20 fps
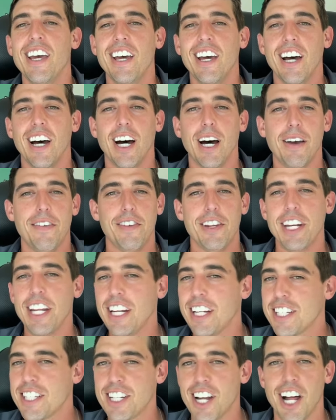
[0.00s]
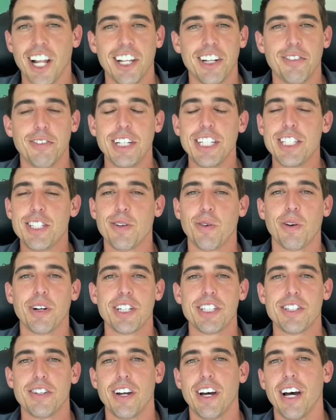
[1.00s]
Uh, if you need a solid
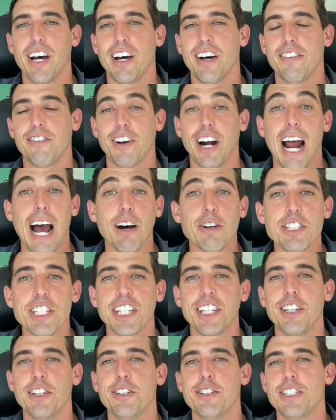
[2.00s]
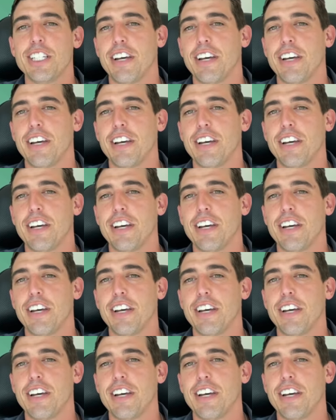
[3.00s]
resource uh, for housing news,